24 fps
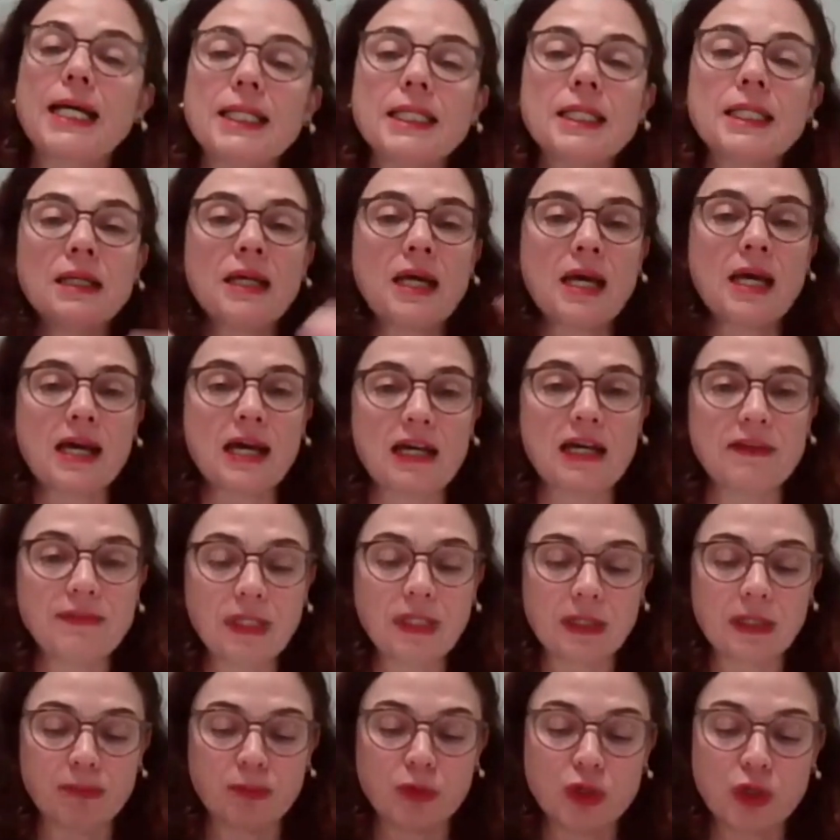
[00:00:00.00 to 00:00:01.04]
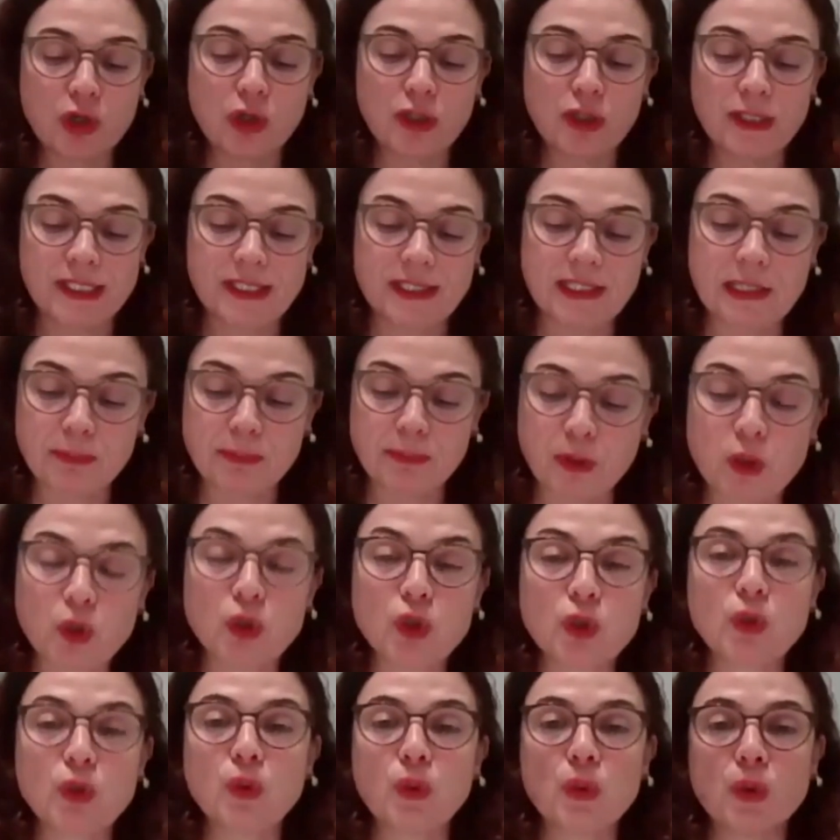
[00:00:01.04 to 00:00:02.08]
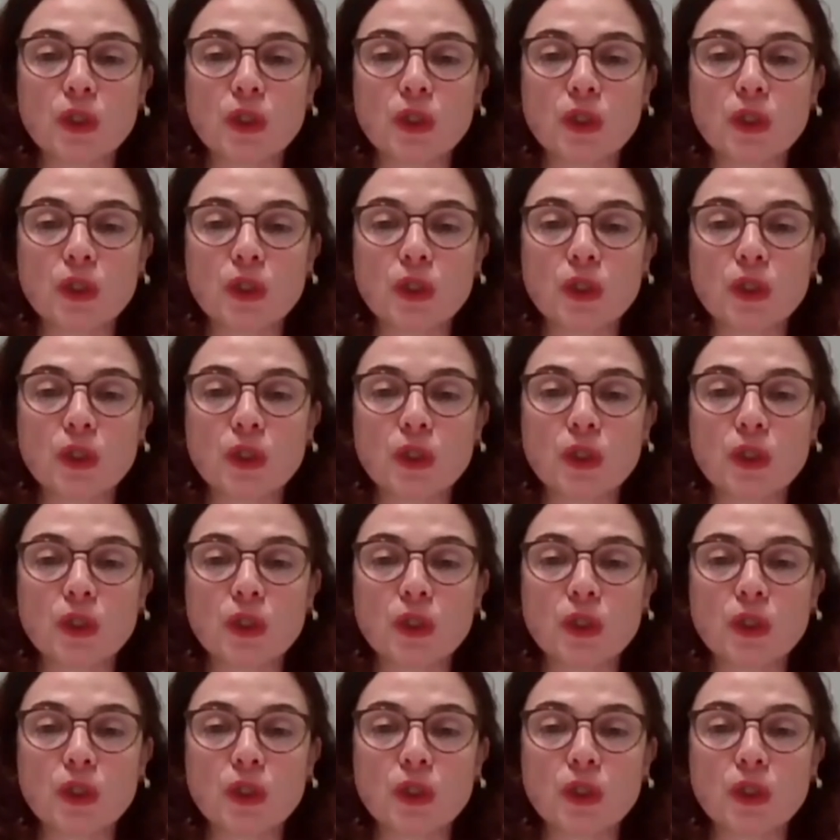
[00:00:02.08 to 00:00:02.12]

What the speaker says: and having a more holistic approach